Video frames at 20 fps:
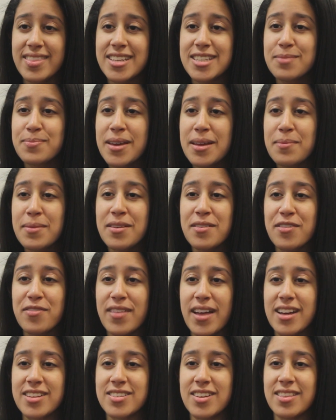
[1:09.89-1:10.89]
This made me
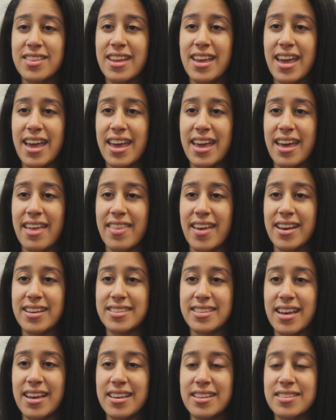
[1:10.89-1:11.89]
reflect on the ayah
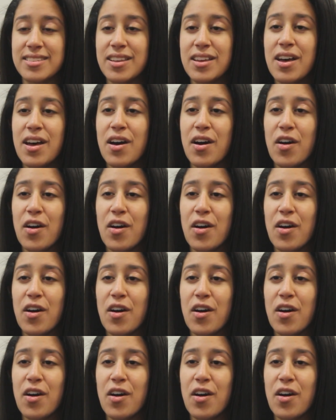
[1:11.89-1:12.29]
that says,